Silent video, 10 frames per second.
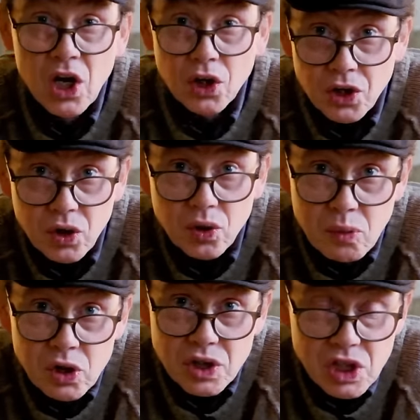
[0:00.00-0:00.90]
You
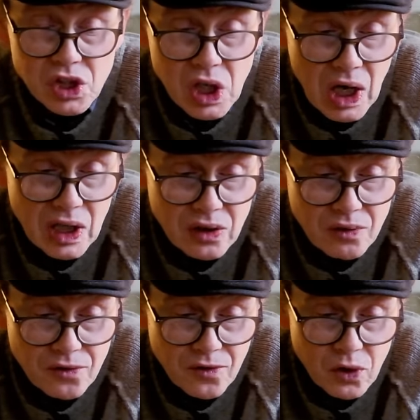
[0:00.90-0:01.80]
must decide
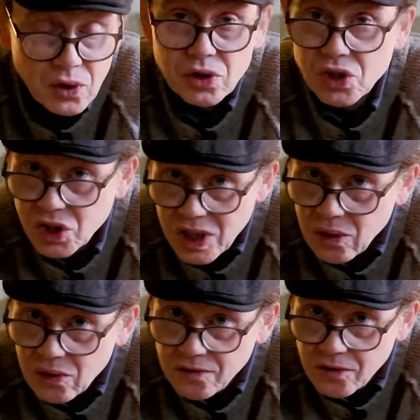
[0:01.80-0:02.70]
for
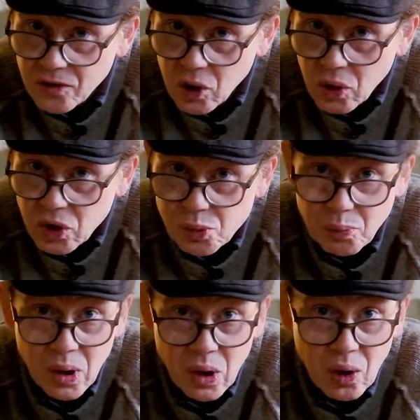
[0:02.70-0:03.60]
yourself, of course,
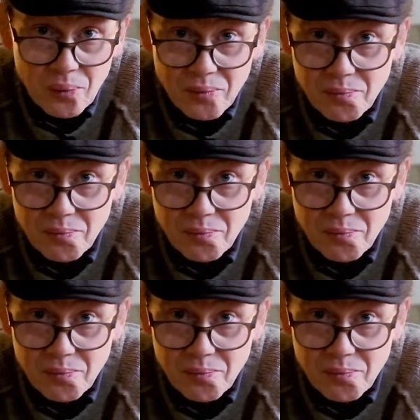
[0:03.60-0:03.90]
but